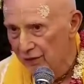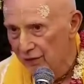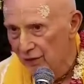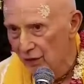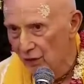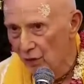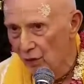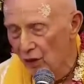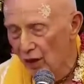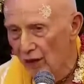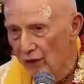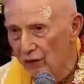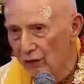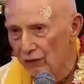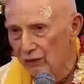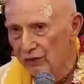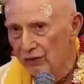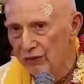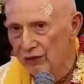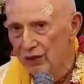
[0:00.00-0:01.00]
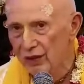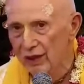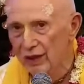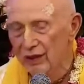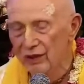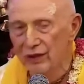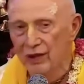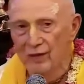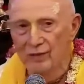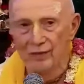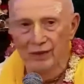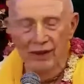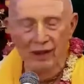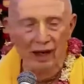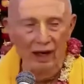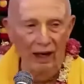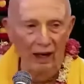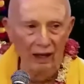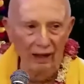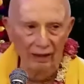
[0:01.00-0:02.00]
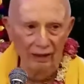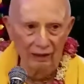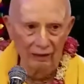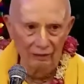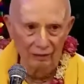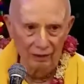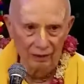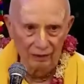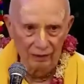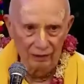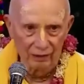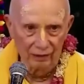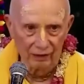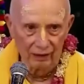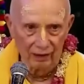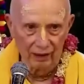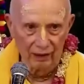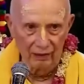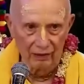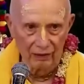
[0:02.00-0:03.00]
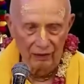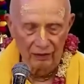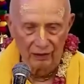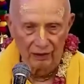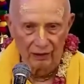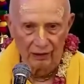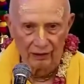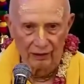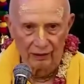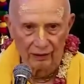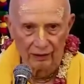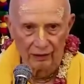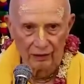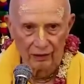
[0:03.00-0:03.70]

So one who sees that behind the material energy,